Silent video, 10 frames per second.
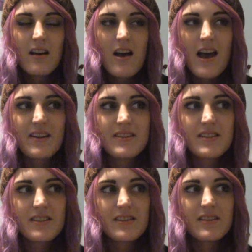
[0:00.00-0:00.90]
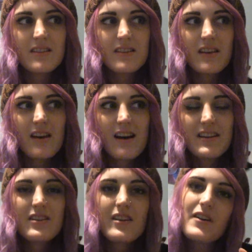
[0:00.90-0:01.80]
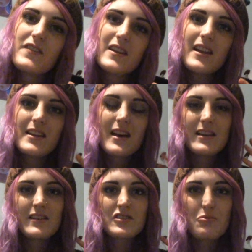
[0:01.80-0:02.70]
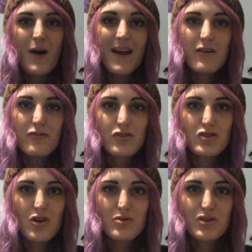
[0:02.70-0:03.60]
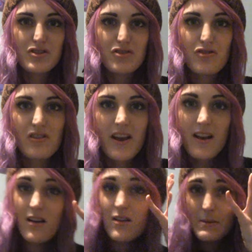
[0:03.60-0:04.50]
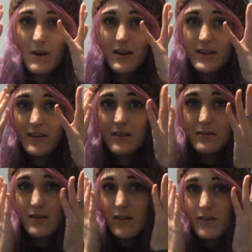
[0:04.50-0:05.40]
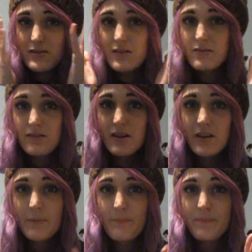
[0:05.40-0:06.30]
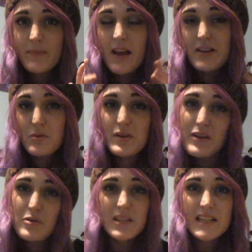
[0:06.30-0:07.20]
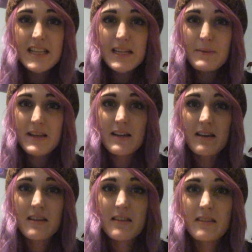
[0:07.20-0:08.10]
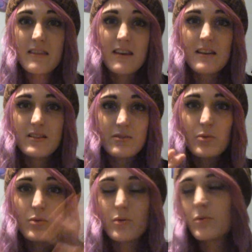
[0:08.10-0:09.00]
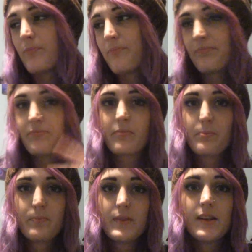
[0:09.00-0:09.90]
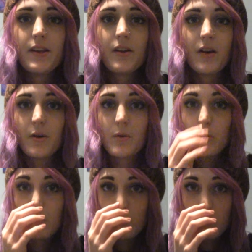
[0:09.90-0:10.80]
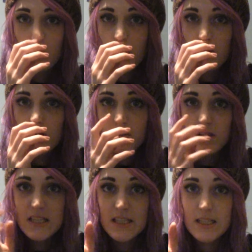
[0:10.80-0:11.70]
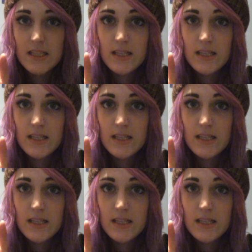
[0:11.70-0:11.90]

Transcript: And I feel like that lifts a weight off your shoulders. You're not like, oh, I'm high, oh no, I don't want anyone to see me like this, or, you know, or just,